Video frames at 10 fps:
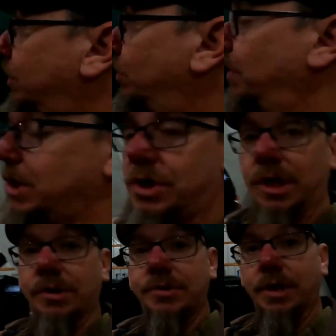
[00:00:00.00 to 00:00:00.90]
new
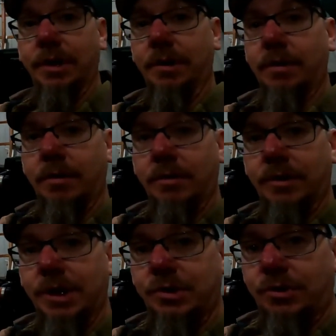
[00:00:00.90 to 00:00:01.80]
windshields in
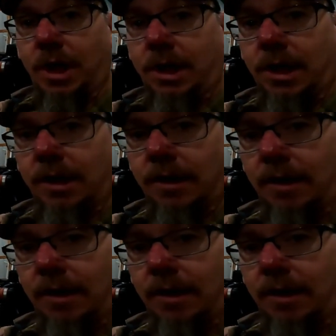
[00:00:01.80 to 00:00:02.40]
this truck.